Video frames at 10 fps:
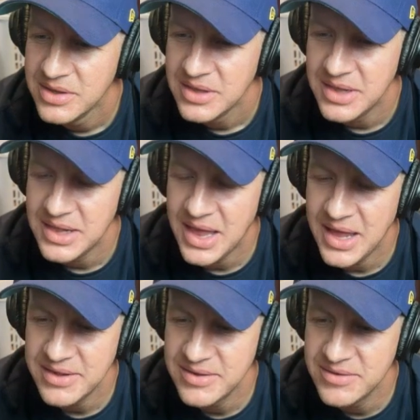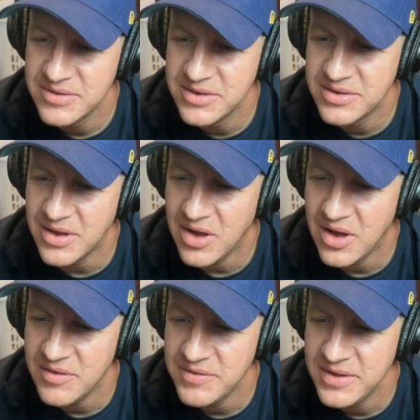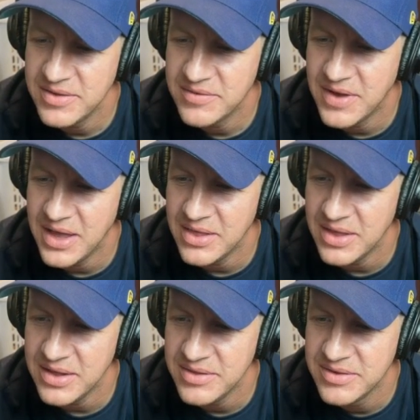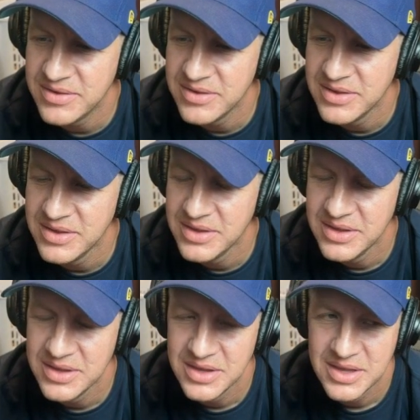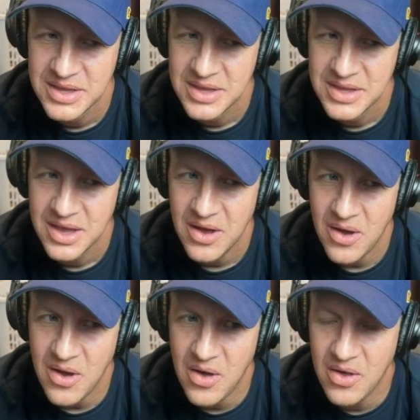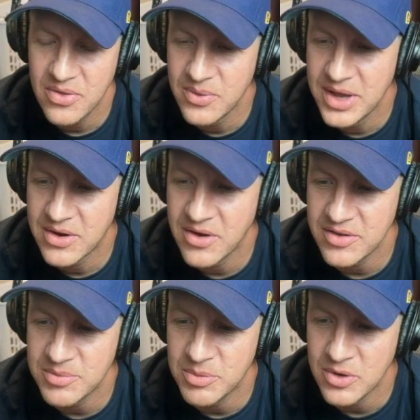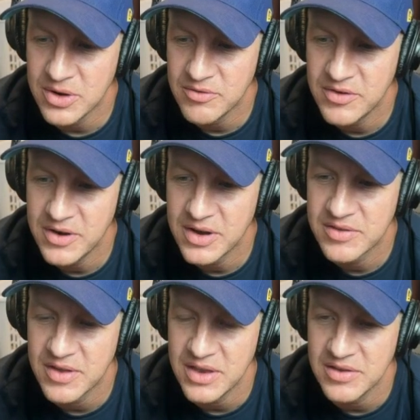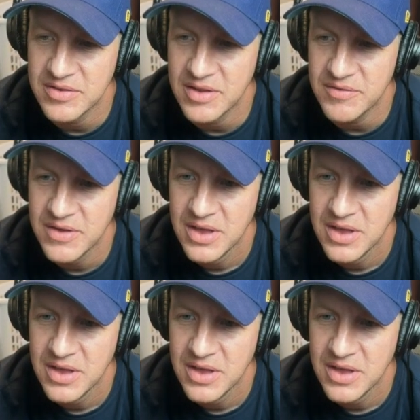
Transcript: Lots of just offensive highlights all the way across the board. Very exciting stuff.